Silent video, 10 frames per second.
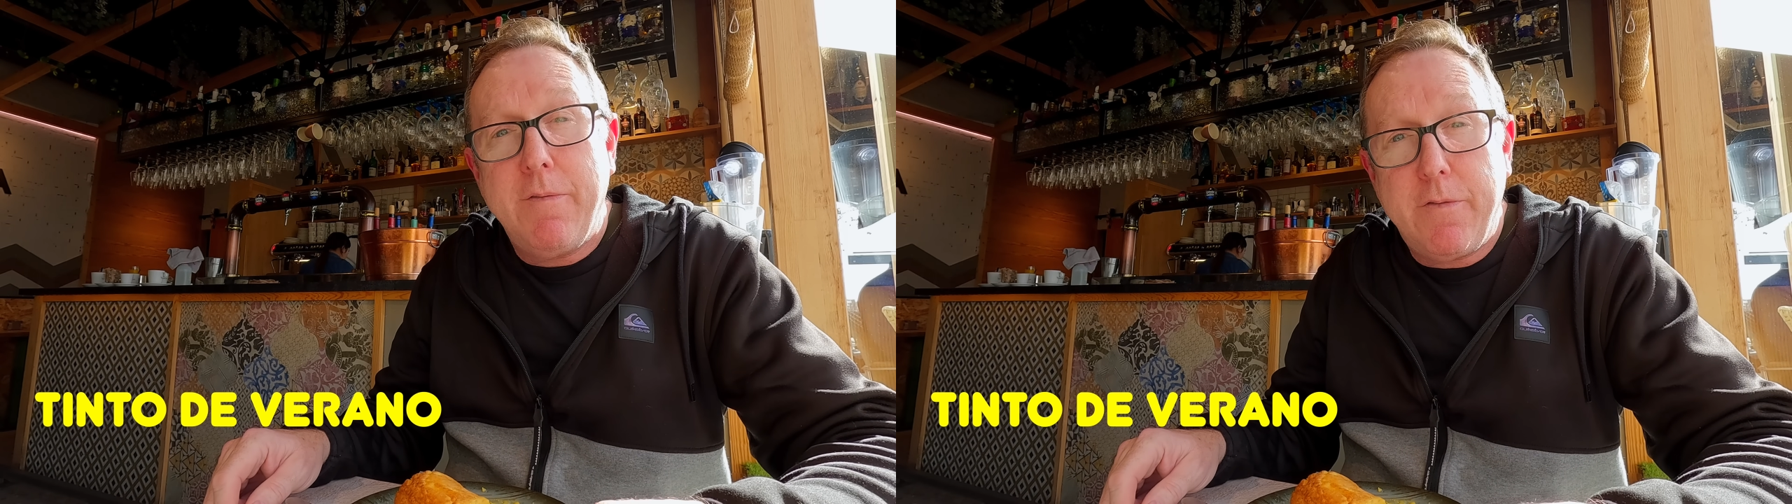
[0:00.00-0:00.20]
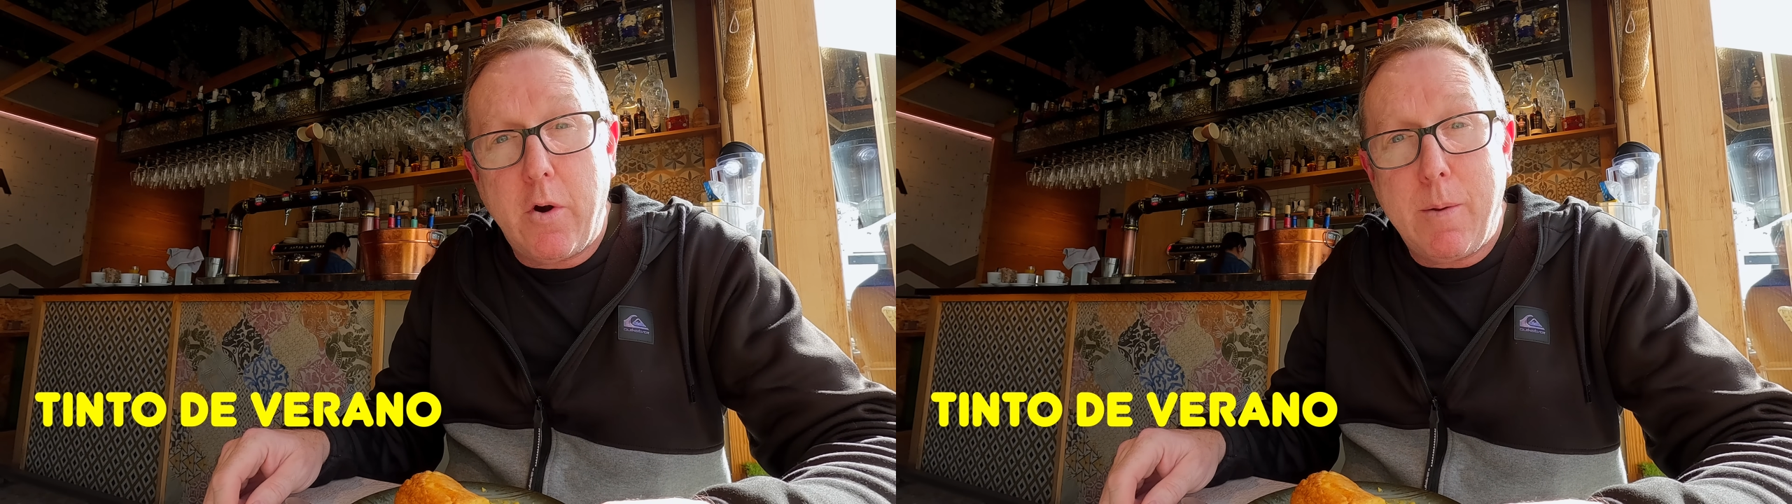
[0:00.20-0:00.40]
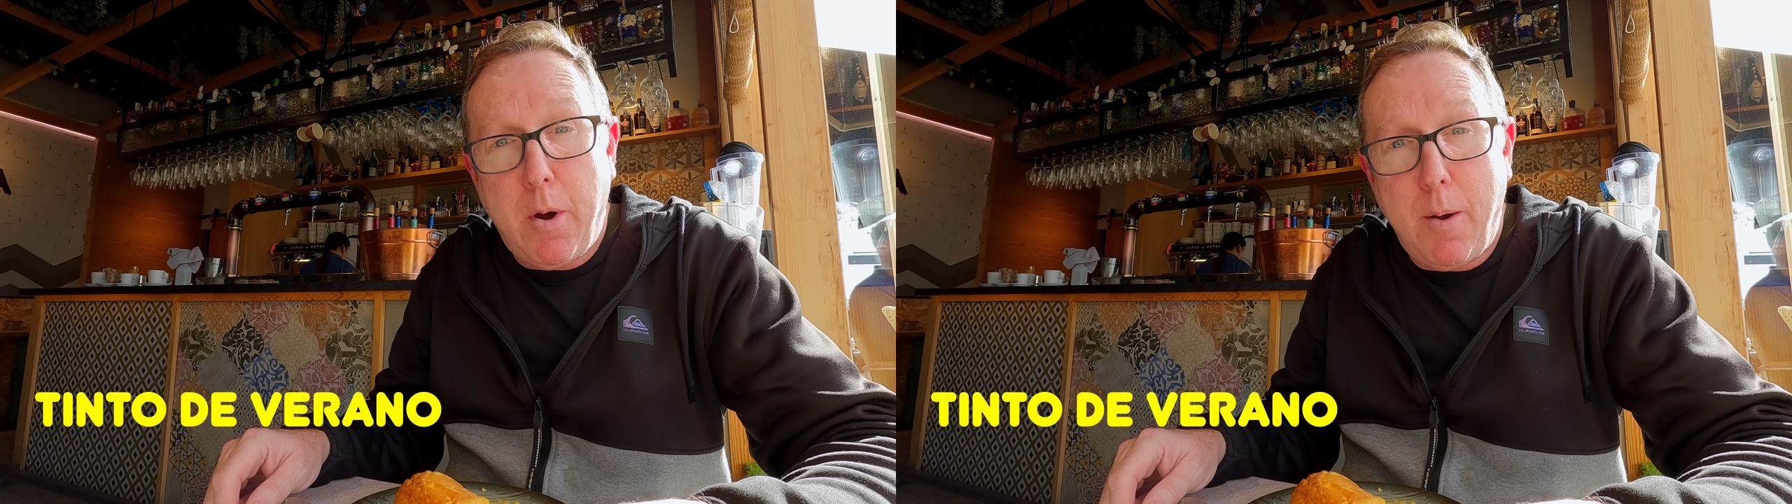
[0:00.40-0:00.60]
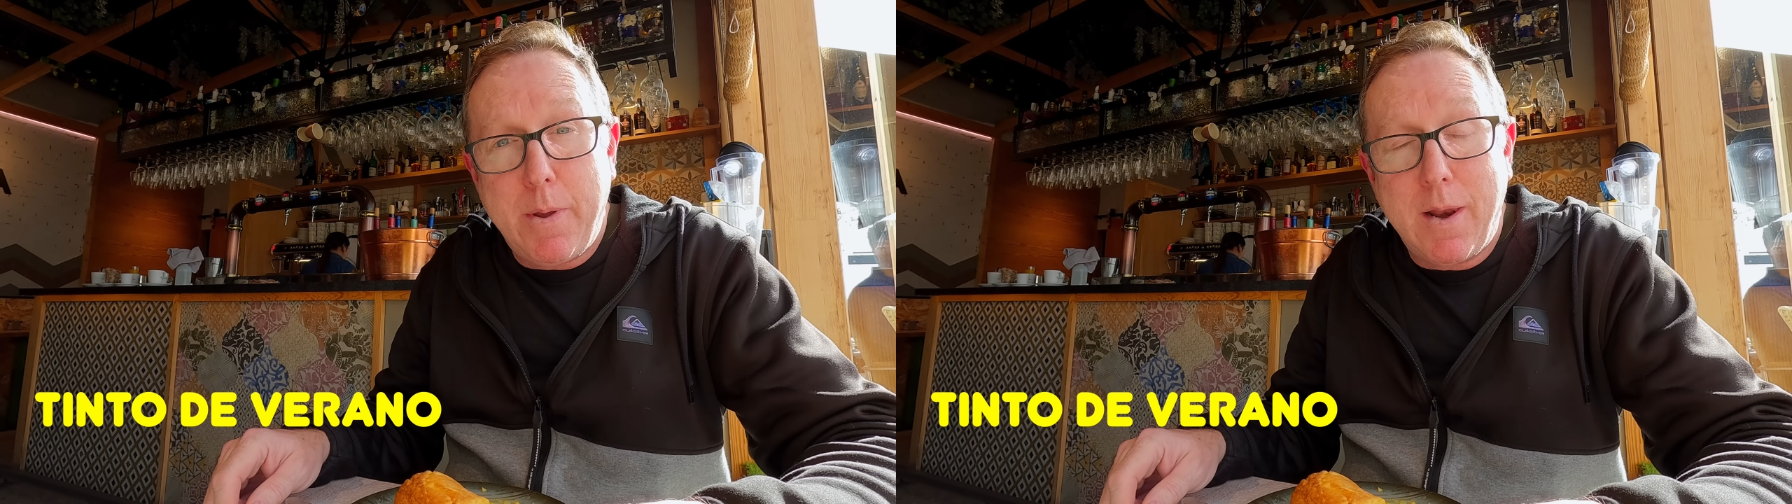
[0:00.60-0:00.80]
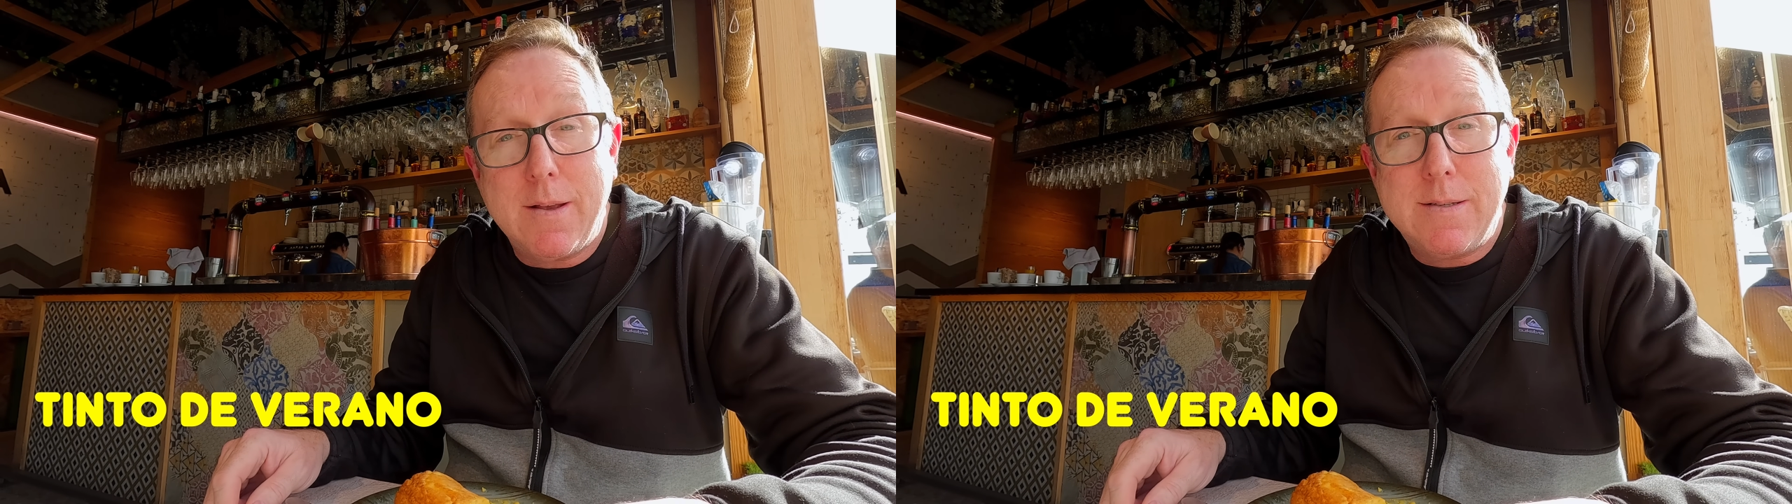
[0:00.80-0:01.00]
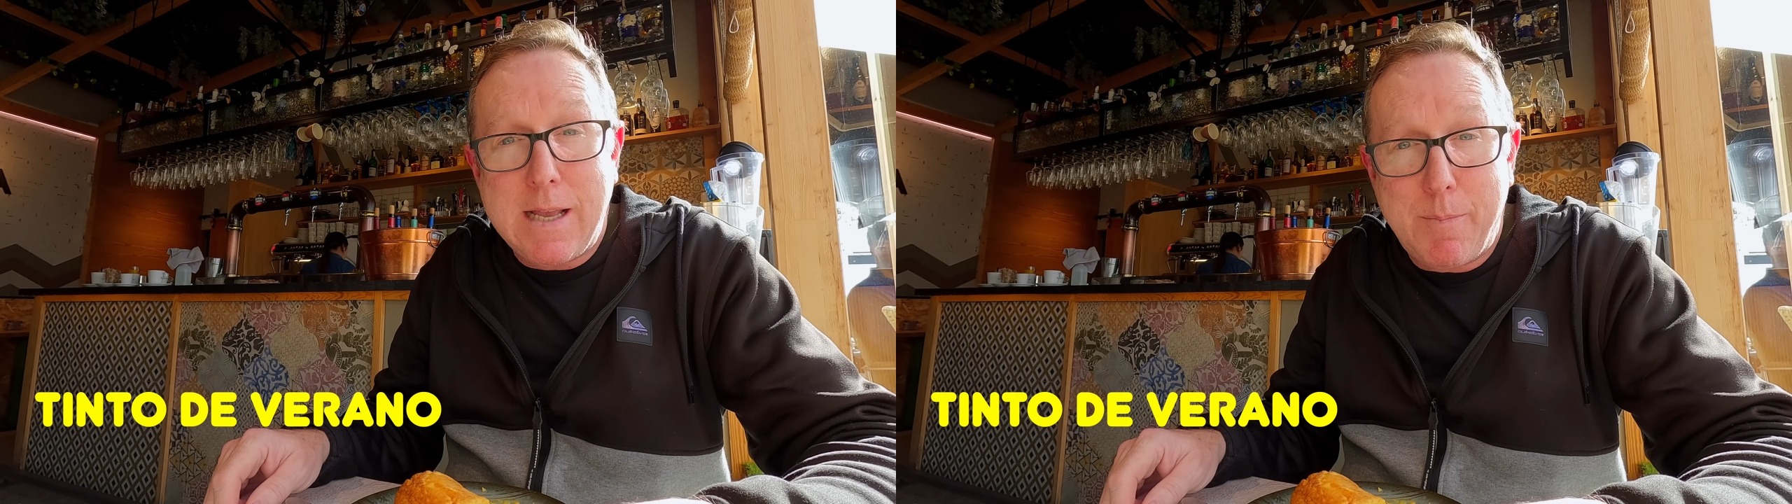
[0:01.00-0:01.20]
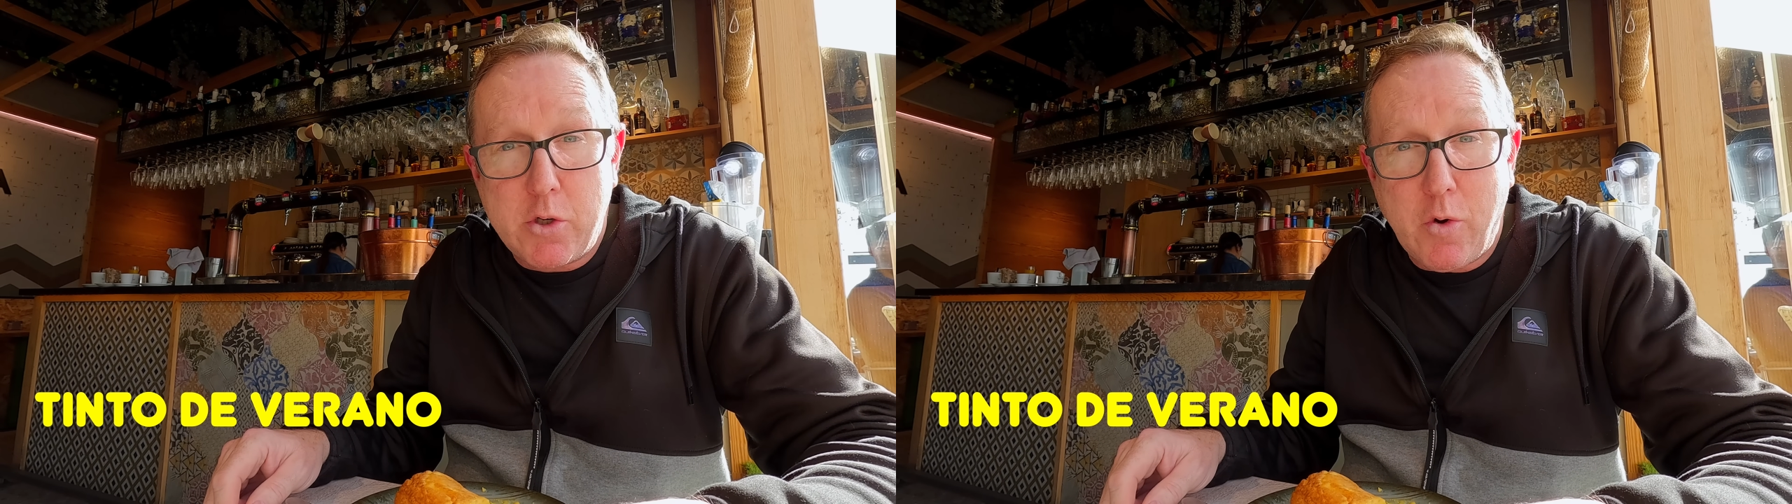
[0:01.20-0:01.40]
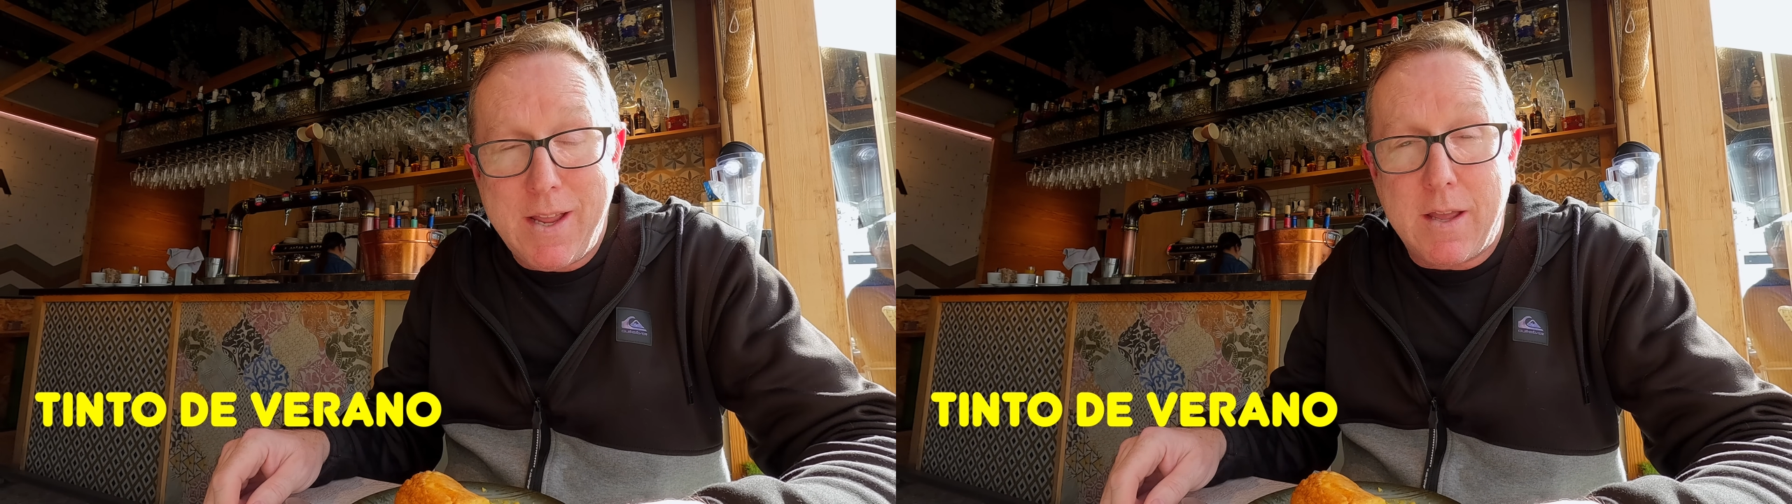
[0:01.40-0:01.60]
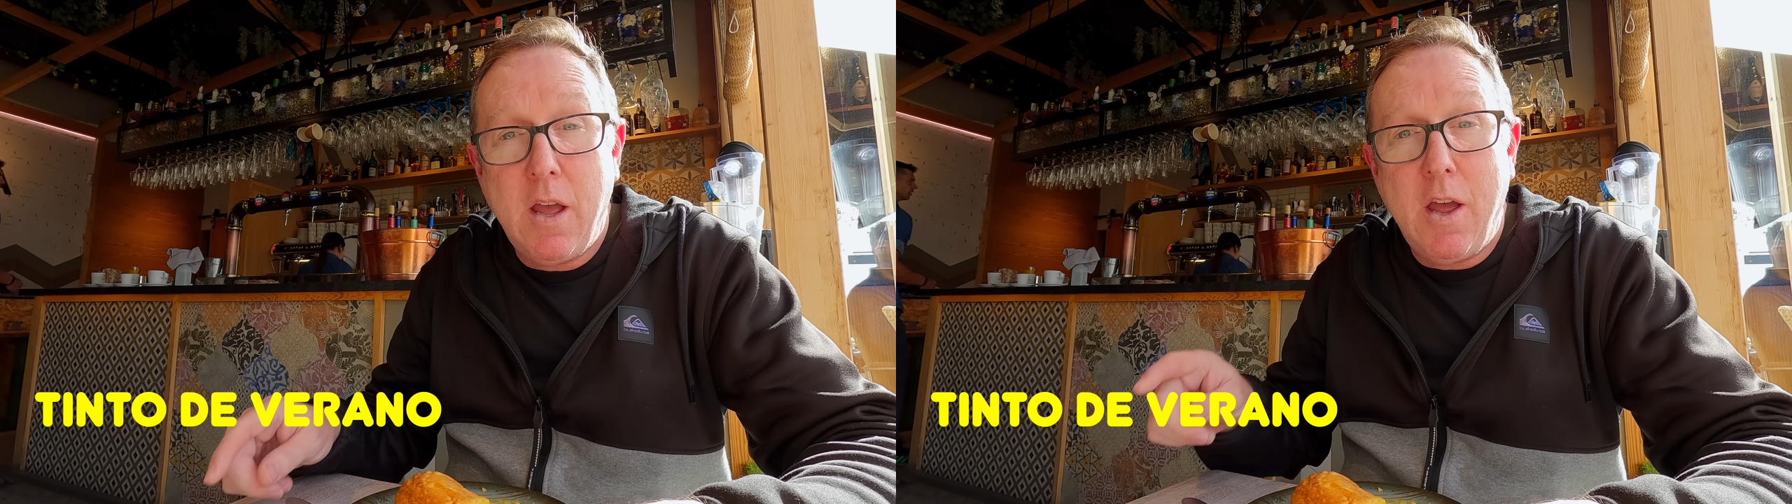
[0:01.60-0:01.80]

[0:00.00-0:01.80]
very popular summer drink,